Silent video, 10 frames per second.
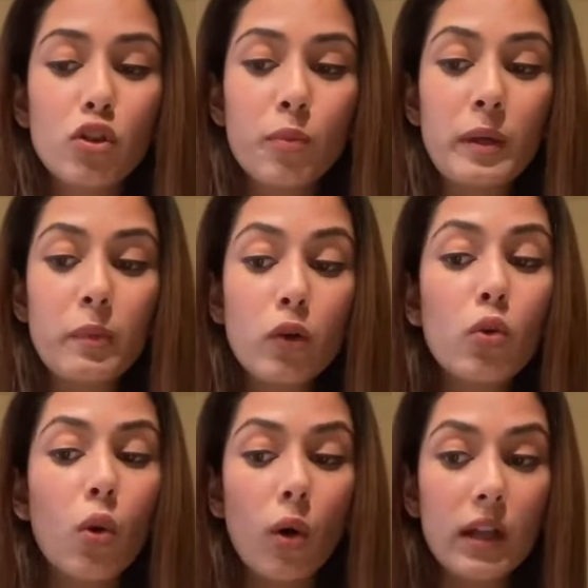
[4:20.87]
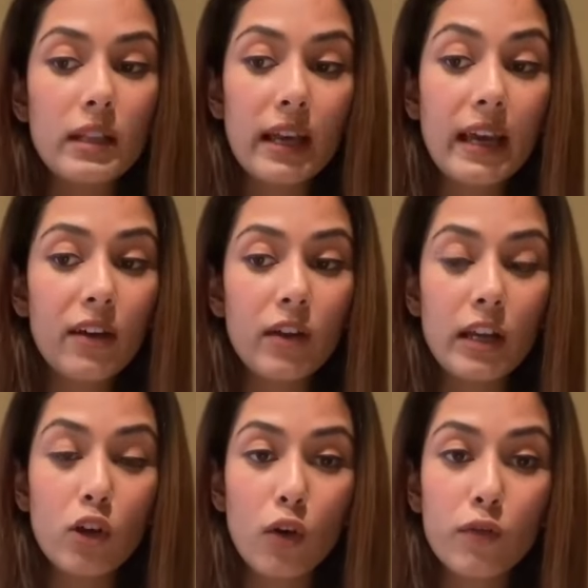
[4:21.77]
people who oil their hair
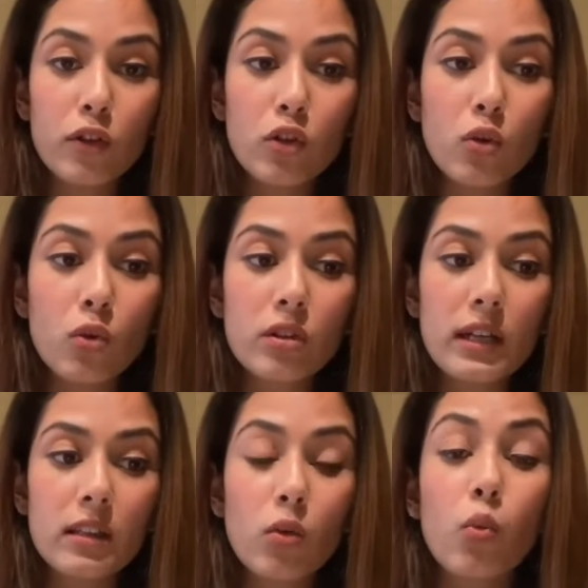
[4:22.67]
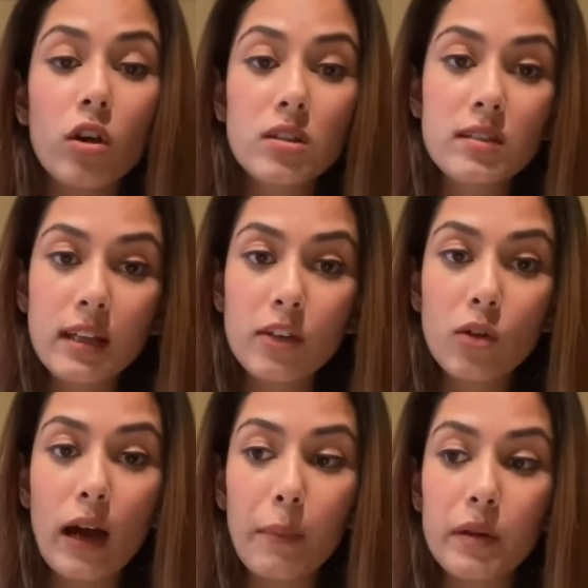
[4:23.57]
very often know that the worst thing to
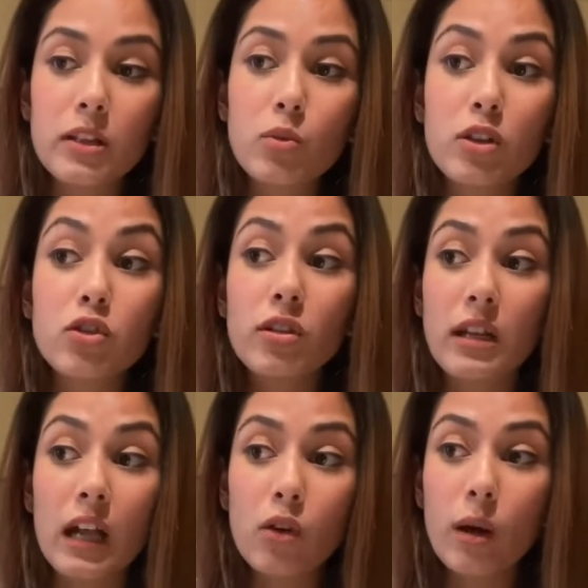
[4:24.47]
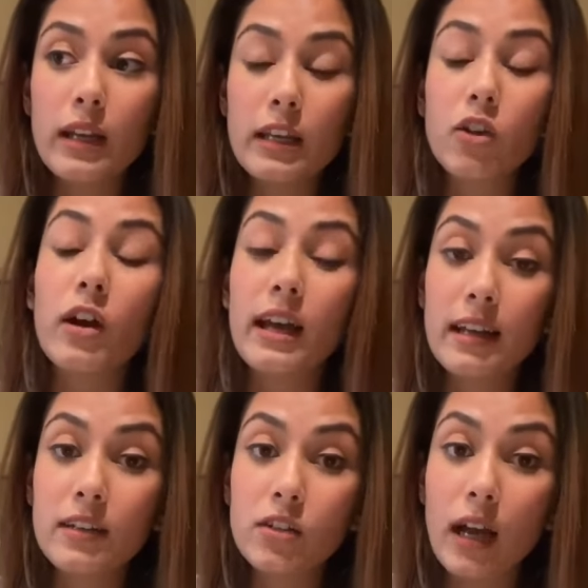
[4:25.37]
happen is, once you're done oiling your hair
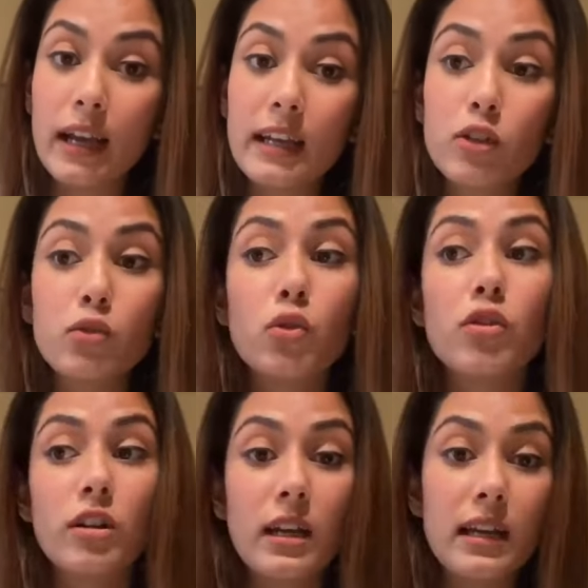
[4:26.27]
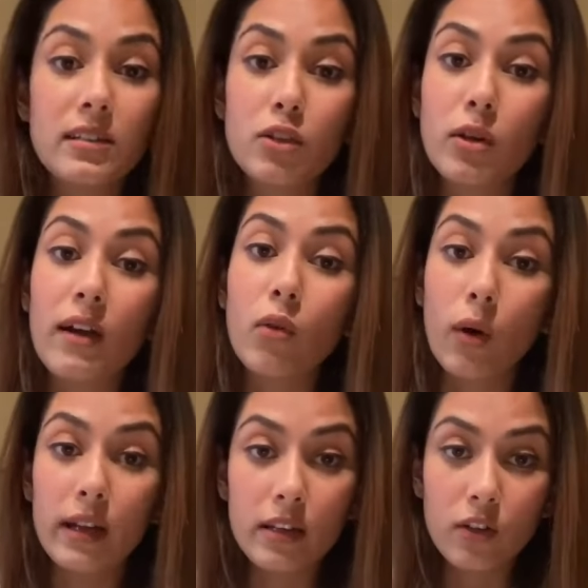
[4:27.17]
and drying it, you realize that you have
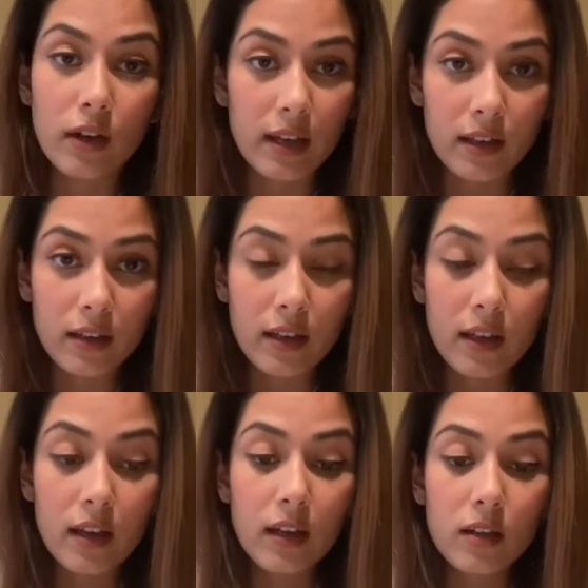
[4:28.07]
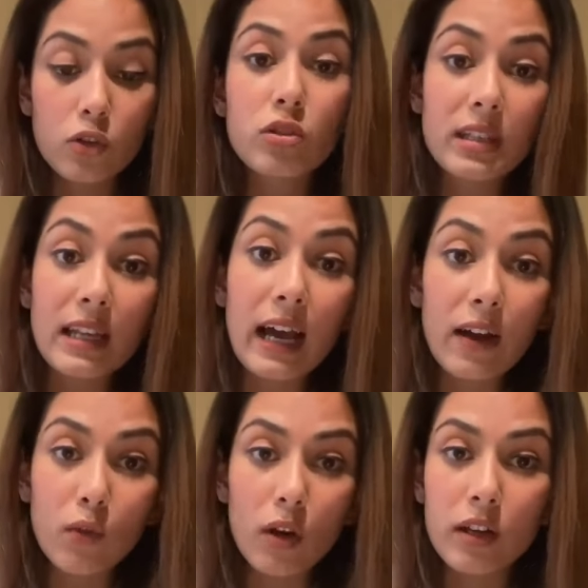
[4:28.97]
oil in your hair. You still
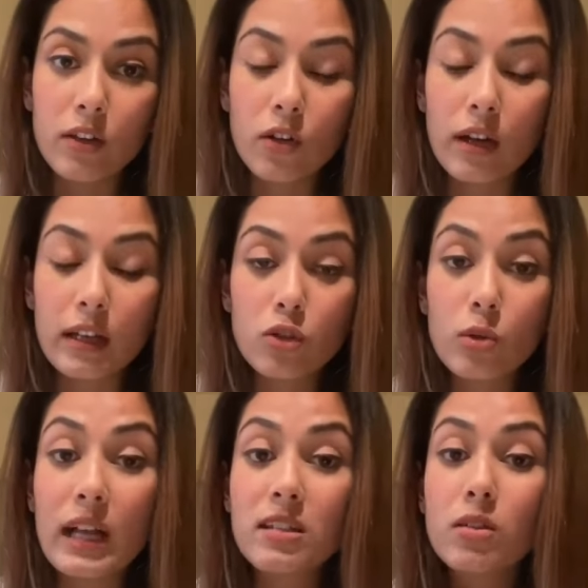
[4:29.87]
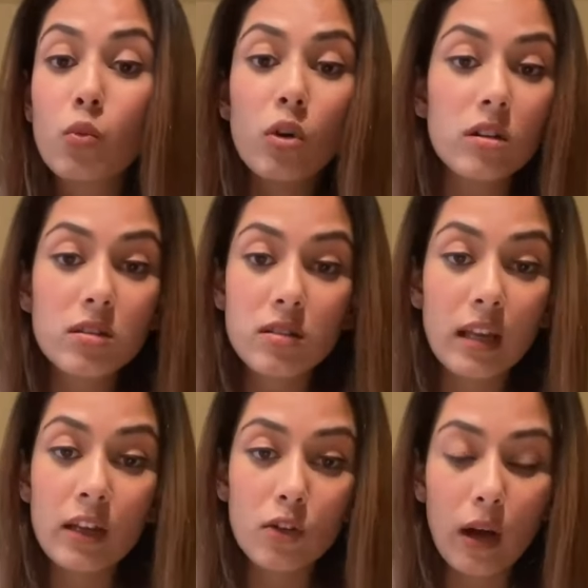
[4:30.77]
have oil in your hair. So that's the worst
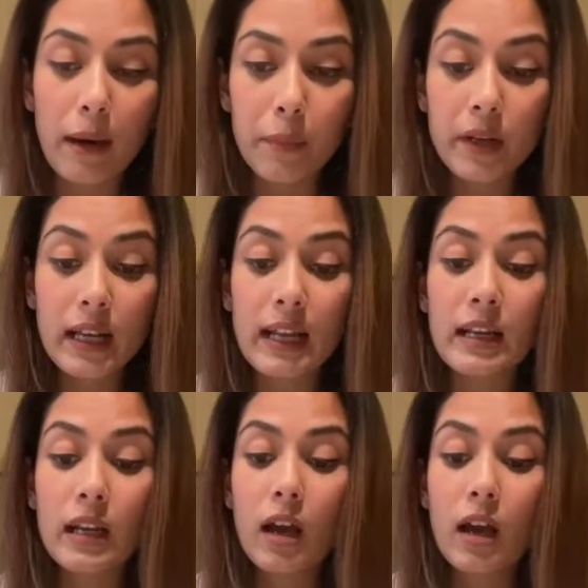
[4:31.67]
thing to happen. And